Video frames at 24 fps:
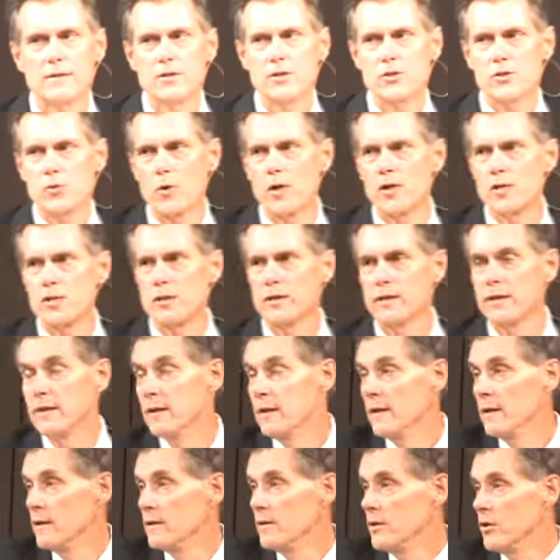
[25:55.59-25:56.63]
Just recently
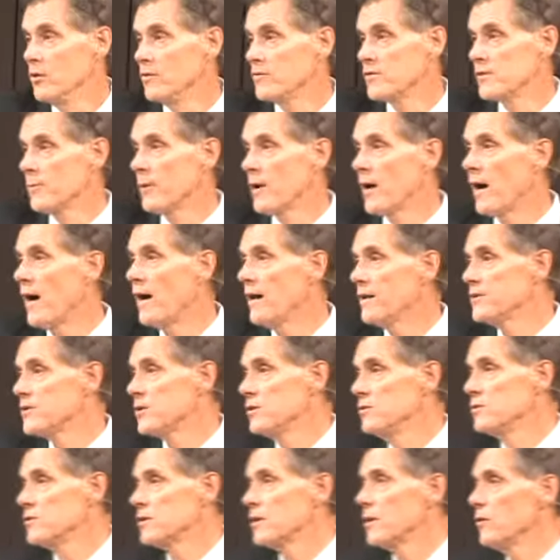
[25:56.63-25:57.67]
knew of some college
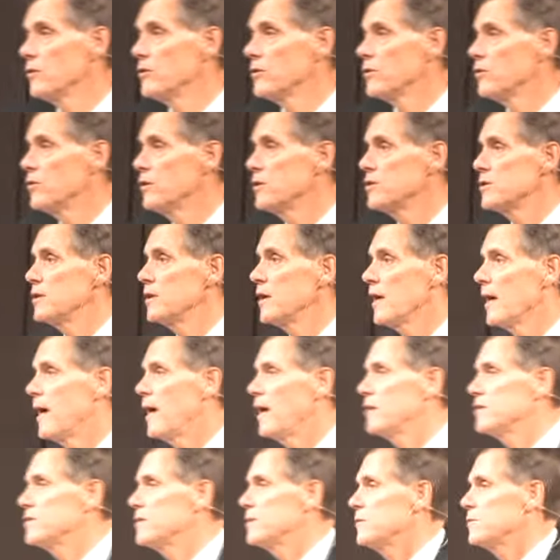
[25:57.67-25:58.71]
students who go to a Christian
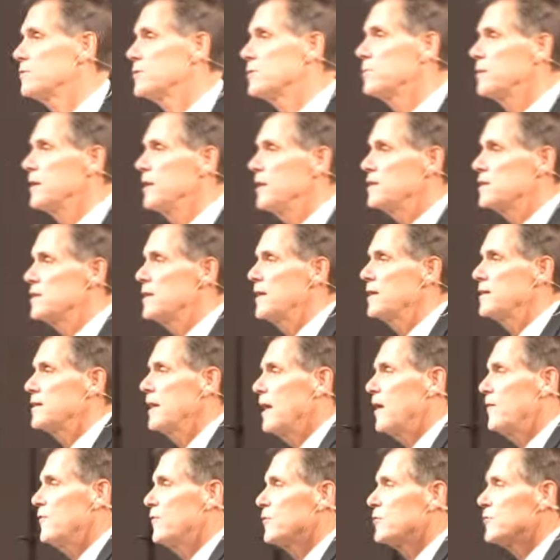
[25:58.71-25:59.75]
college and there were some kids kicked
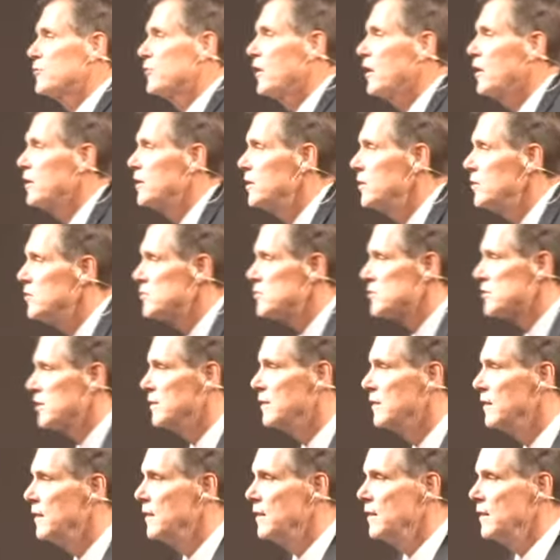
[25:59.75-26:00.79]
out for drug use and